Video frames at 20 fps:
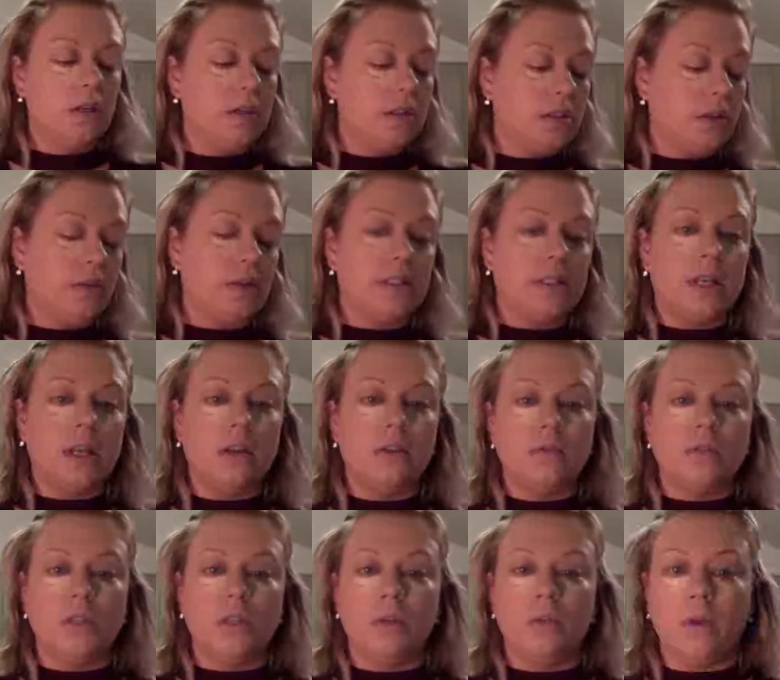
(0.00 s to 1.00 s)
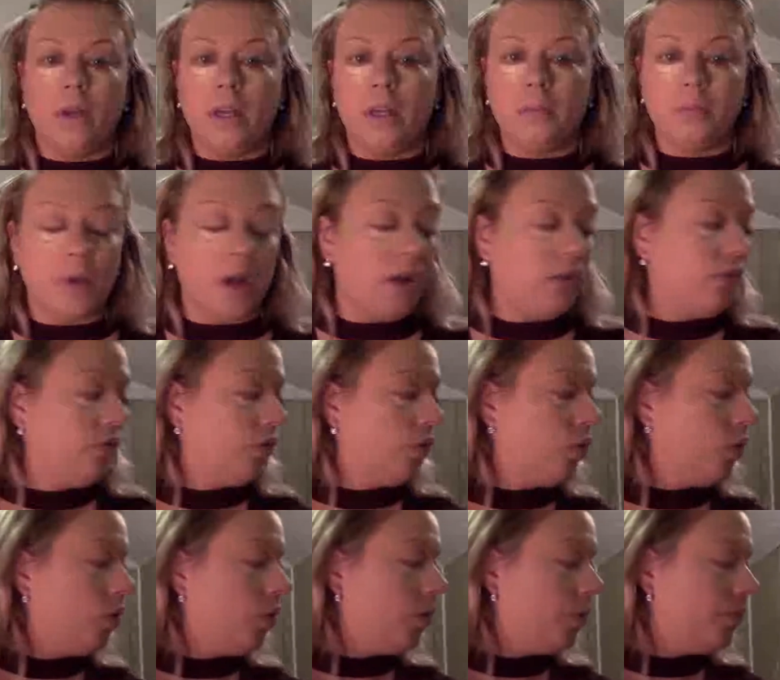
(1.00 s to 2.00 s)
So instead of doing my
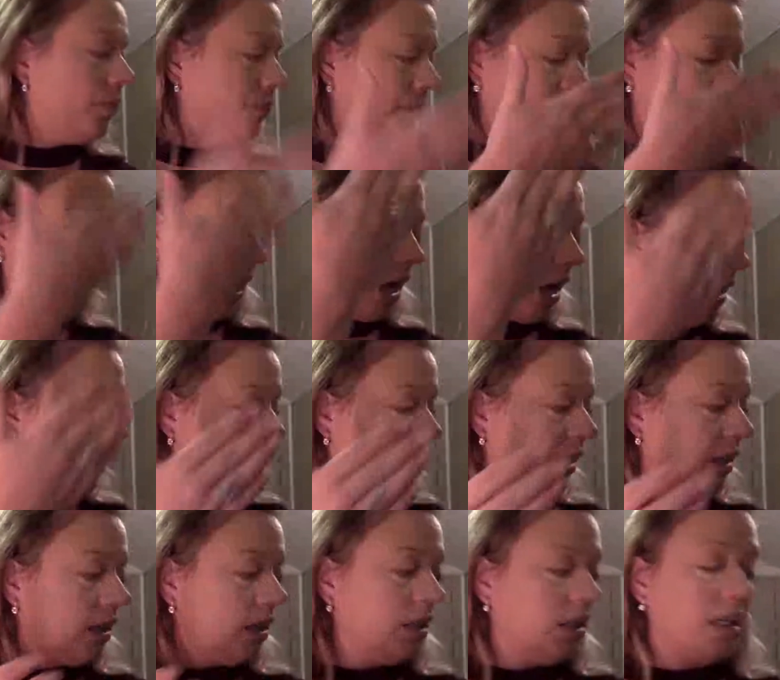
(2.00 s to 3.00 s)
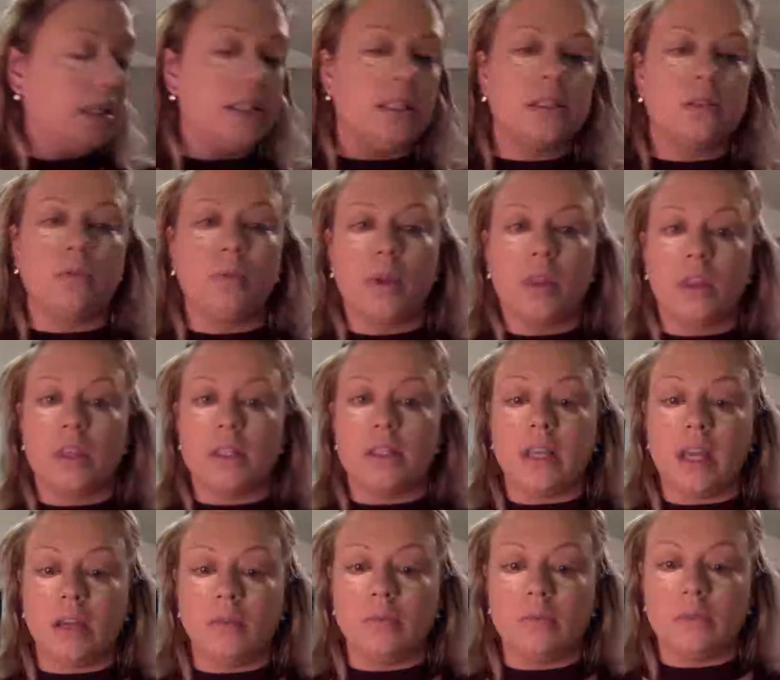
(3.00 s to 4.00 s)
full highlightedness with the
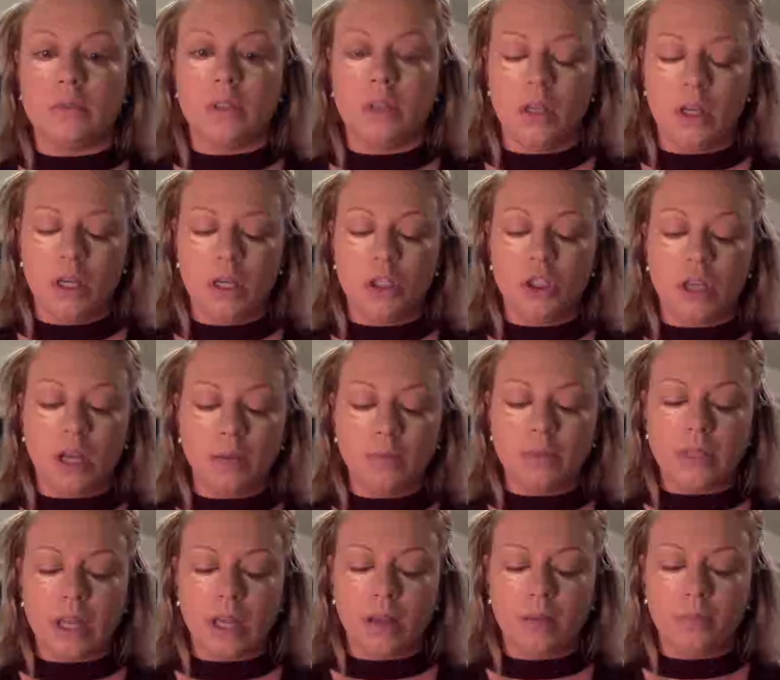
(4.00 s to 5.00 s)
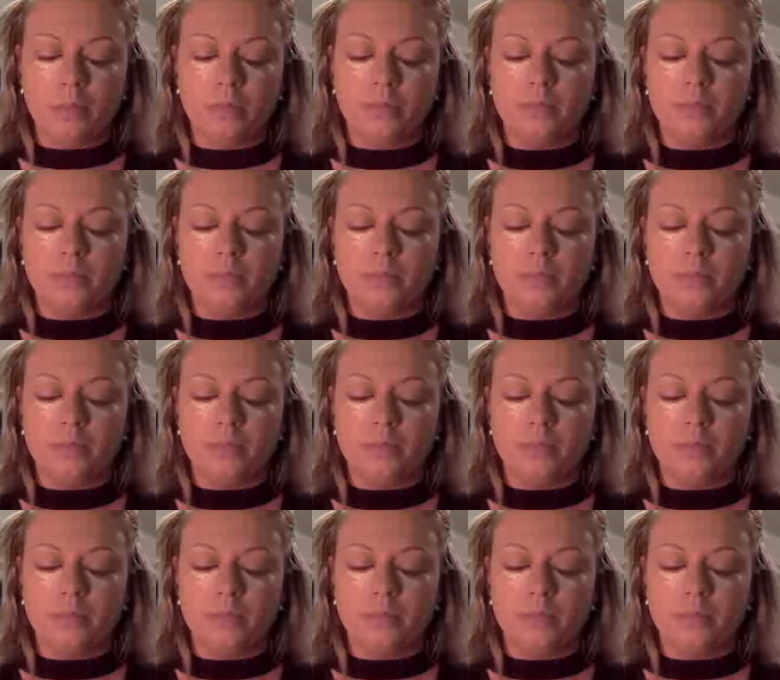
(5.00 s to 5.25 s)
Shape Tape,